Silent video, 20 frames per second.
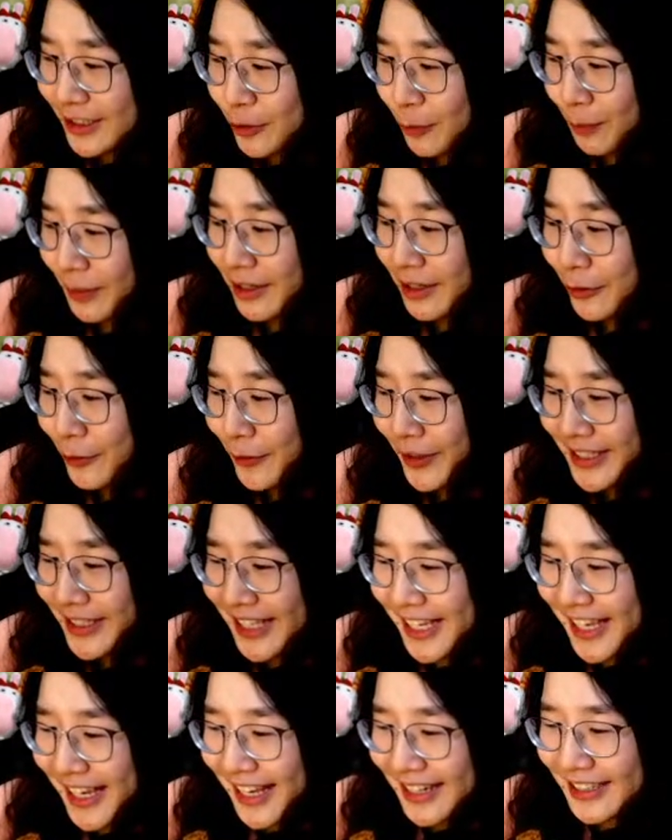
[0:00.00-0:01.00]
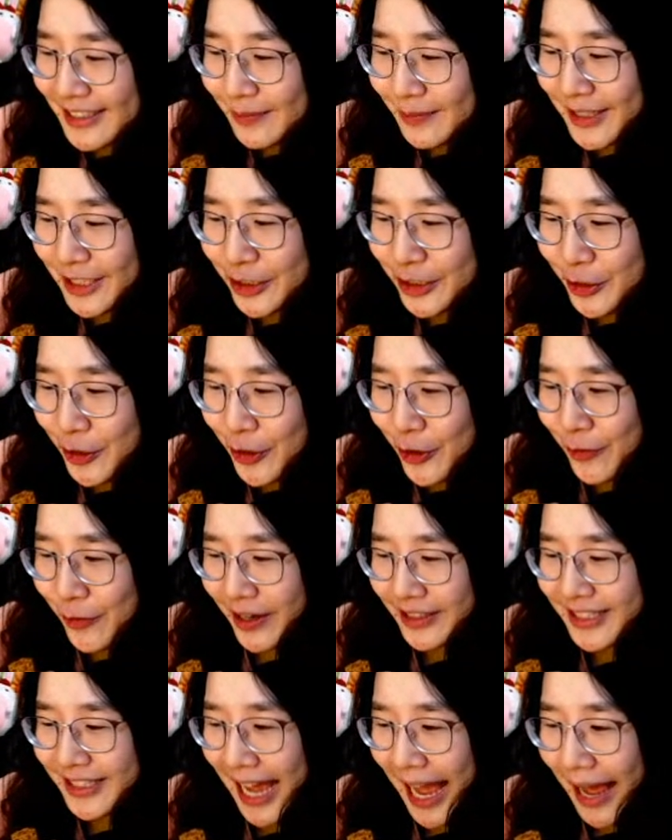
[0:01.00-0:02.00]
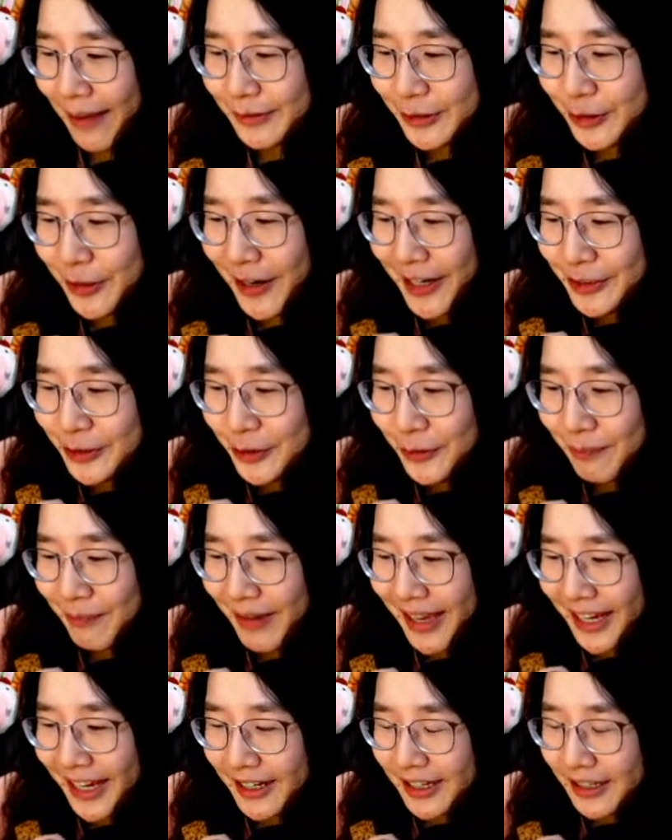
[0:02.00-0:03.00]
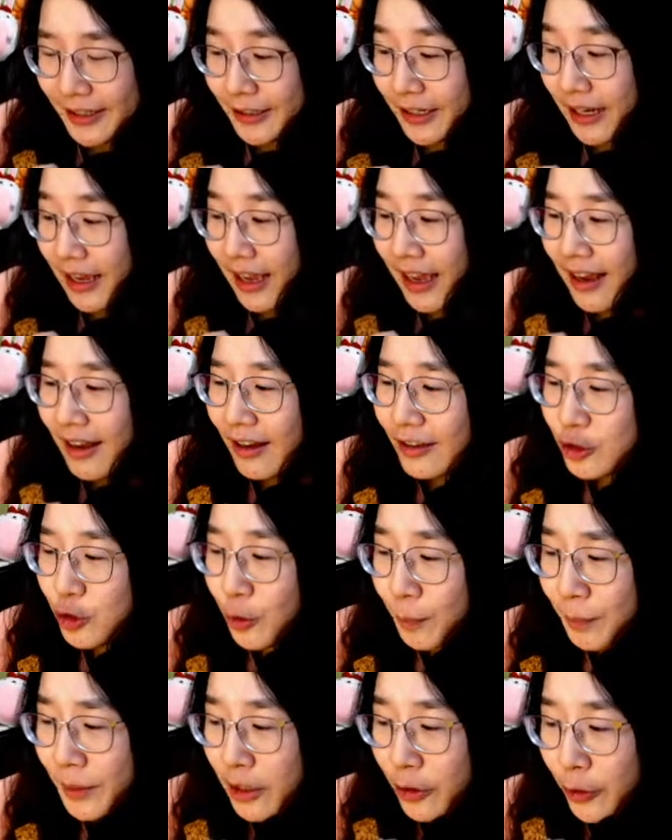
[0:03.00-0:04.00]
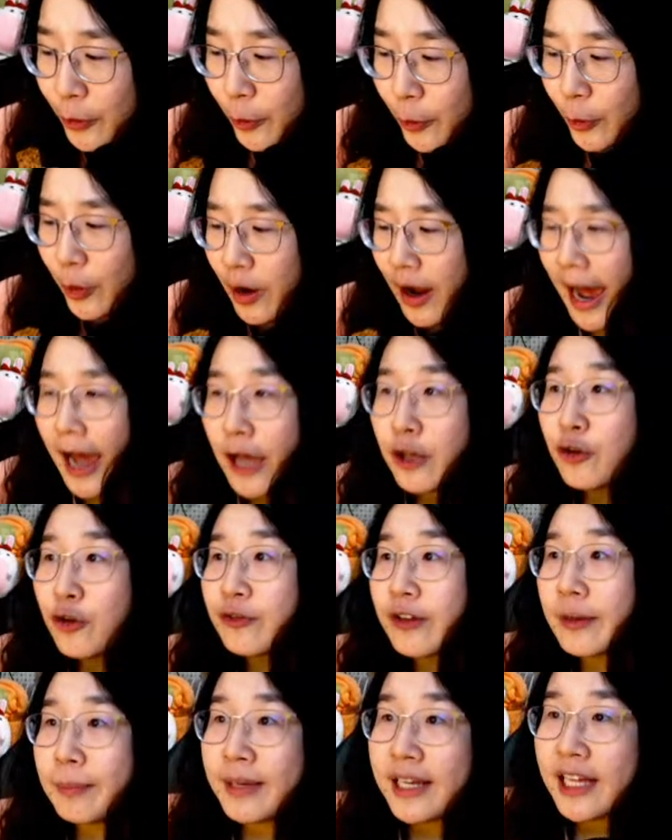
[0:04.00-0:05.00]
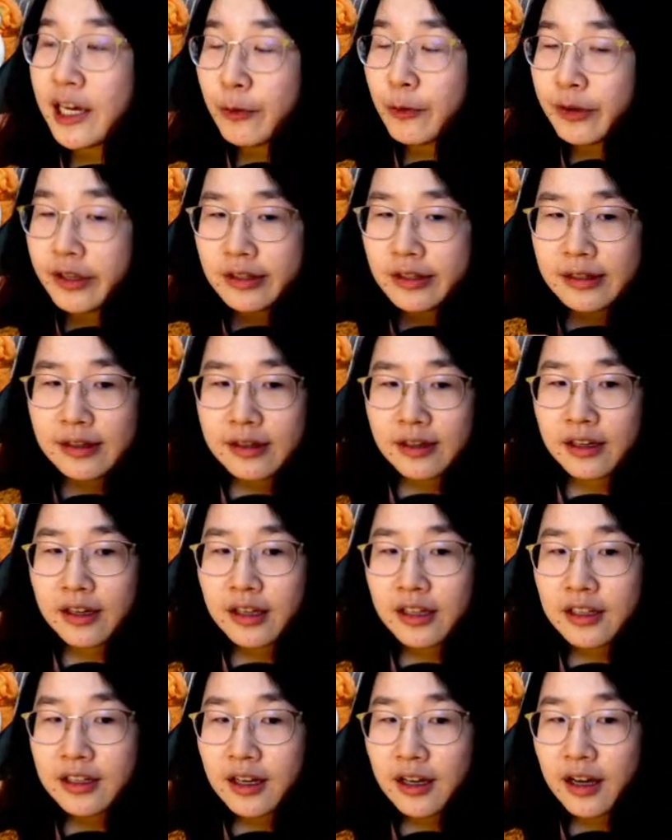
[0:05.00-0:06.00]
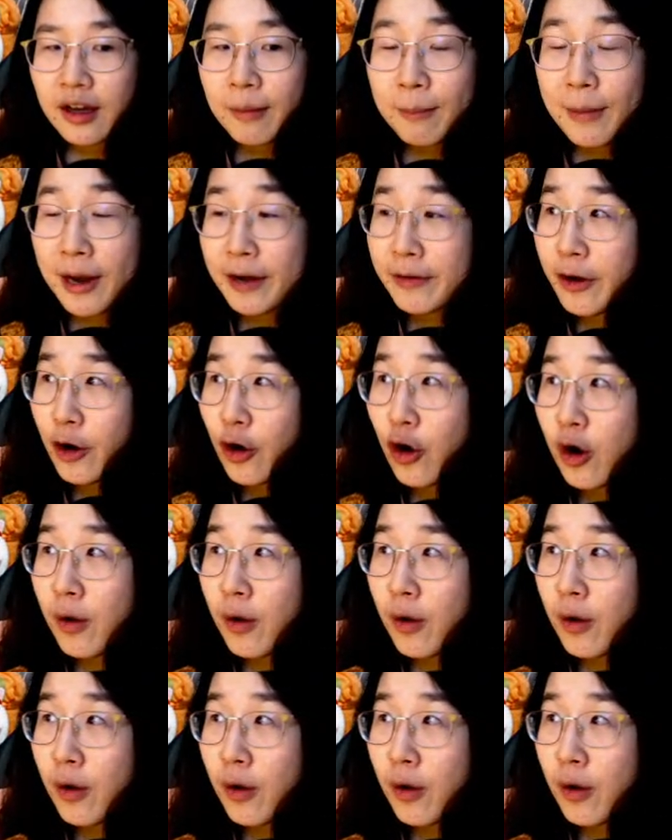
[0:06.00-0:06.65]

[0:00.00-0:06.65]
Lu is here, let me show what I'm trying to make. Super Lu, are you familiar with Mario